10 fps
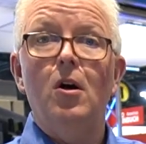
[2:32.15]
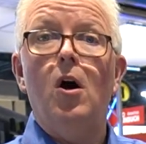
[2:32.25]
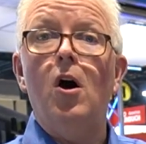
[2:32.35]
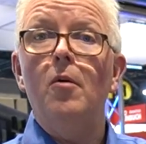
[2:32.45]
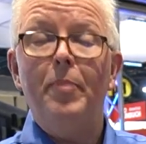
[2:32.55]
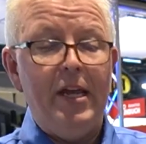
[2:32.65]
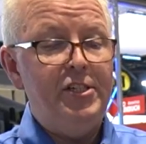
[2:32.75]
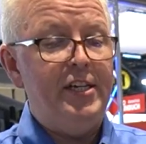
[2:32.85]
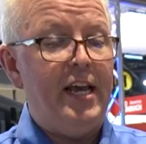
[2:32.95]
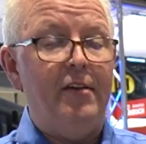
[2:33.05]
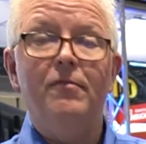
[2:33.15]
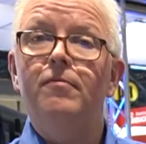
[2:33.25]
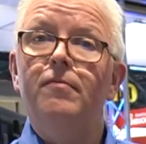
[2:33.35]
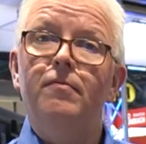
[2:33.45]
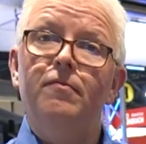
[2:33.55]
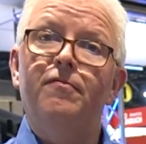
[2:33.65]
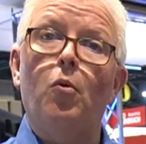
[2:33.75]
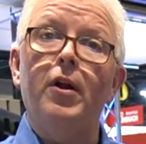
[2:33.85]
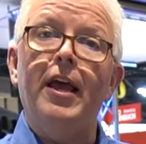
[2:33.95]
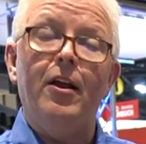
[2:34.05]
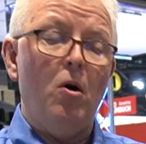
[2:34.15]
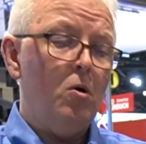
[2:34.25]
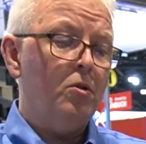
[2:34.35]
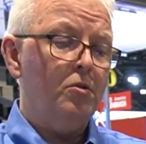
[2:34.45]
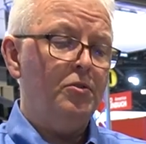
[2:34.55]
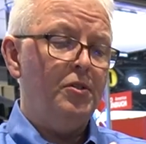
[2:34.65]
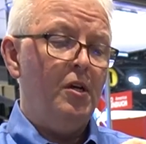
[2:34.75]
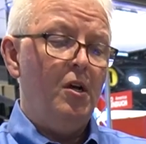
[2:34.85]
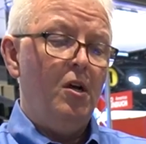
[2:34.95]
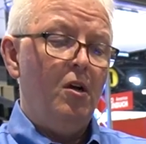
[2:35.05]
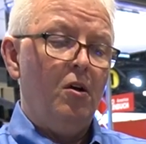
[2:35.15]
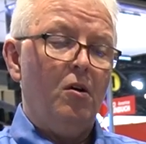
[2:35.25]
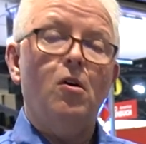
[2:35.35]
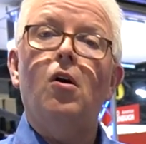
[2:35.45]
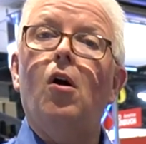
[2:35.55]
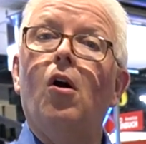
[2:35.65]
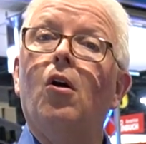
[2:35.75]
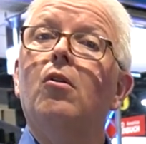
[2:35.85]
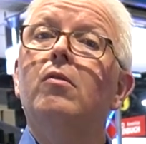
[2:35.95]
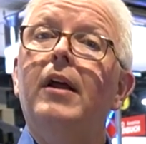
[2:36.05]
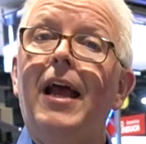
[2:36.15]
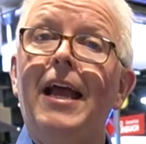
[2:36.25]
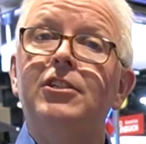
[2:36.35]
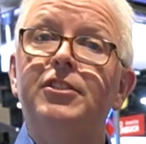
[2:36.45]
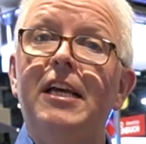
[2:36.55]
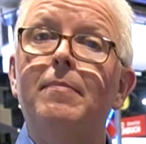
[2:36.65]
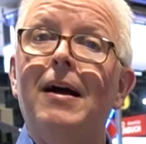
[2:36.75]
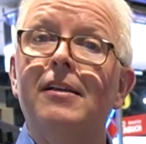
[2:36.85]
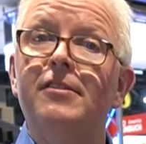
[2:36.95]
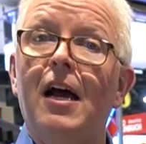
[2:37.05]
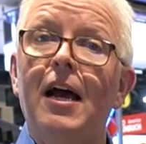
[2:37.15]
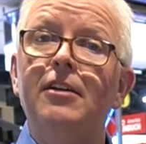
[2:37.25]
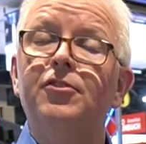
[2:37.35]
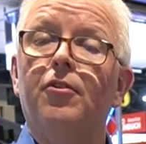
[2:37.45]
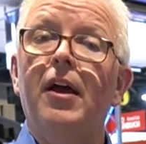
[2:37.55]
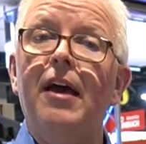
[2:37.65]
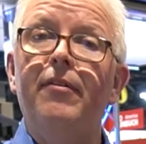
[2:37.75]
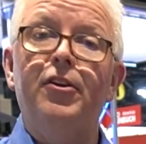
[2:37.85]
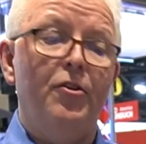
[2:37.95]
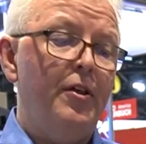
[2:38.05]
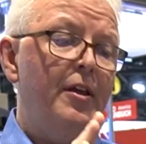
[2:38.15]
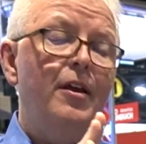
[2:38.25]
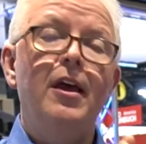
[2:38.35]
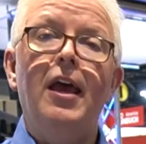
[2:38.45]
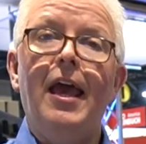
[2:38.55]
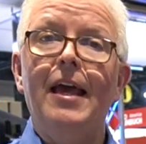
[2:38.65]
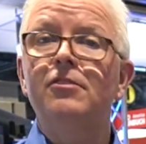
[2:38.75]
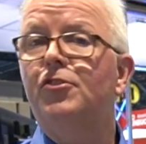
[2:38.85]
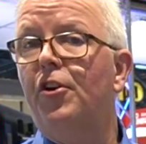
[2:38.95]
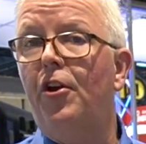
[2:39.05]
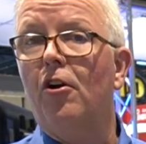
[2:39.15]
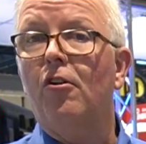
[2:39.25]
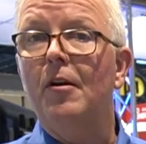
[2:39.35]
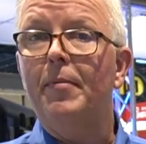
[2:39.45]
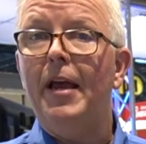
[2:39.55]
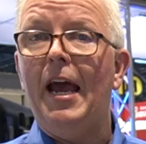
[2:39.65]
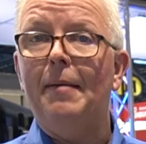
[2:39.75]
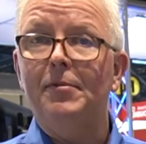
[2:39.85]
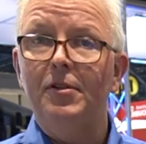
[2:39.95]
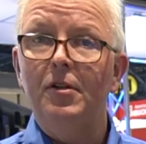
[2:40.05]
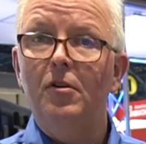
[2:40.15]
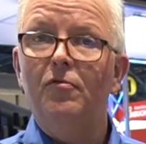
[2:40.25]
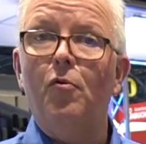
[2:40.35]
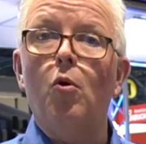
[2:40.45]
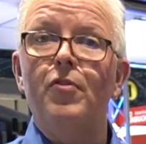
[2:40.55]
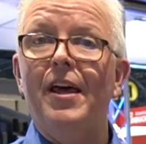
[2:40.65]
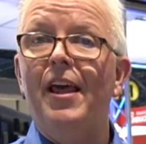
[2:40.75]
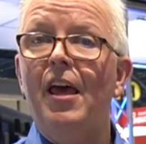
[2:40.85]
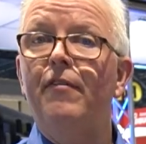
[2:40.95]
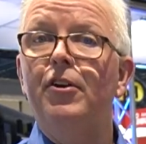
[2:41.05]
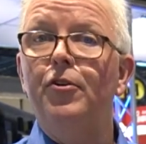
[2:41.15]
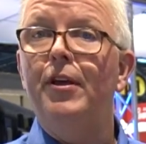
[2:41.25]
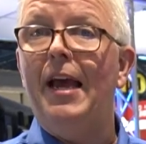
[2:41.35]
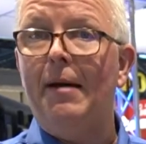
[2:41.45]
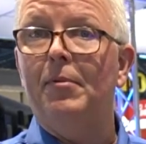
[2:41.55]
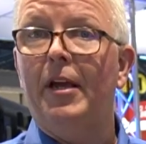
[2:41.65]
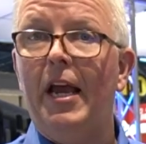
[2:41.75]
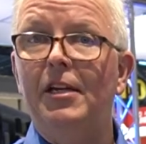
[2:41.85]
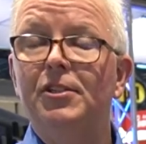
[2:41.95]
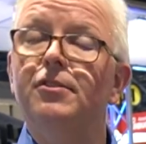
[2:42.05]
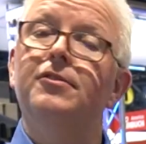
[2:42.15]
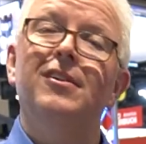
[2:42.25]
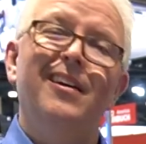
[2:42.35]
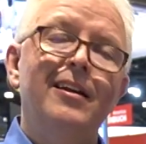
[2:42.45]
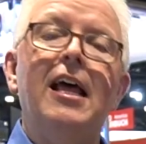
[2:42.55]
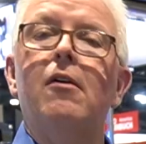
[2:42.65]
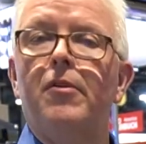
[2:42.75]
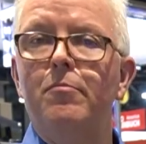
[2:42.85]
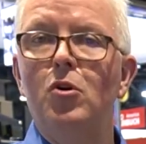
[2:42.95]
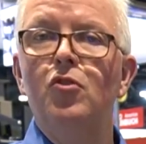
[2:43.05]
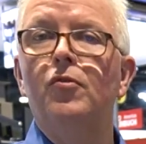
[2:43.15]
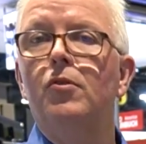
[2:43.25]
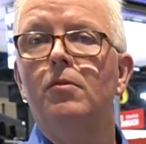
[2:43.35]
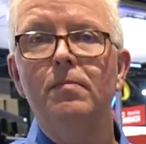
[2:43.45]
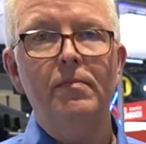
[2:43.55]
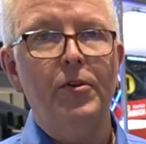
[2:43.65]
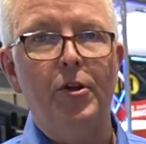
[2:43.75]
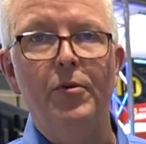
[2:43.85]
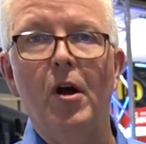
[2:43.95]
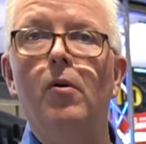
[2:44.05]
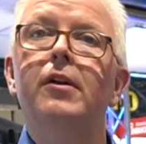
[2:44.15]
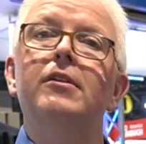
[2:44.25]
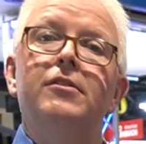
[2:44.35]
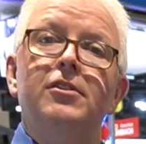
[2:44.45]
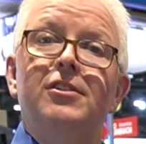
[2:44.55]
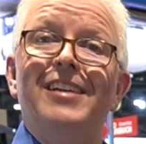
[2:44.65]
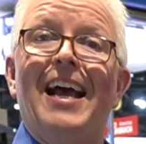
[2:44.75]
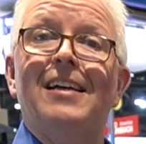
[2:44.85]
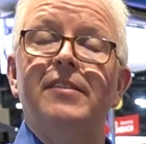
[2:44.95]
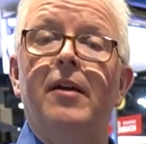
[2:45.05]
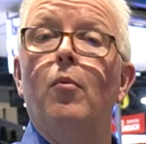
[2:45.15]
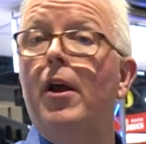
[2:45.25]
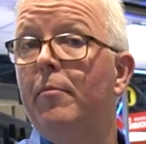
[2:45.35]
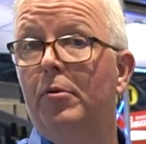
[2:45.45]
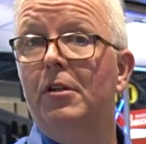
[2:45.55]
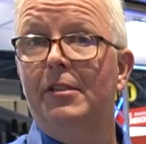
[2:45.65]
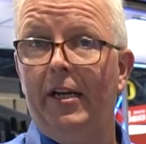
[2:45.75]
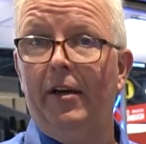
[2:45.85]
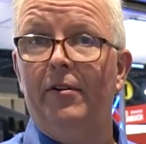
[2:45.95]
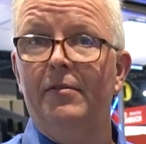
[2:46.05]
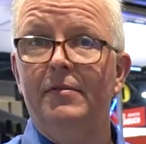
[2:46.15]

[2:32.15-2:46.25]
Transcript: All PG 48 holders are HD by design, so they're heavy duty and secure grip capped for that heavy duty applications. Now removal, you know it, exact same way you put it together.